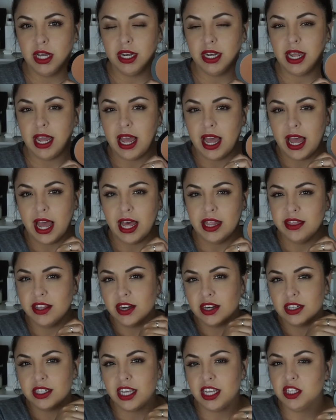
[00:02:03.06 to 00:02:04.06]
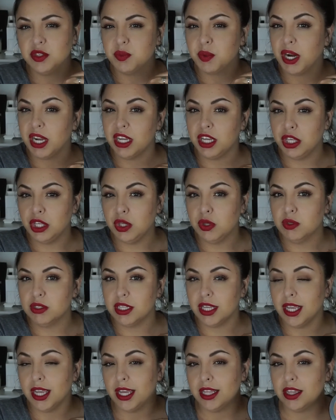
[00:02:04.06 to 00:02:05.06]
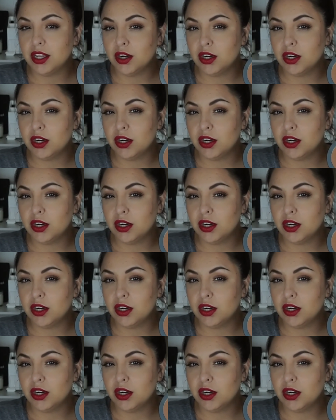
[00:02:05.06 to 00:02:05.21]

one, there are days where I can use it and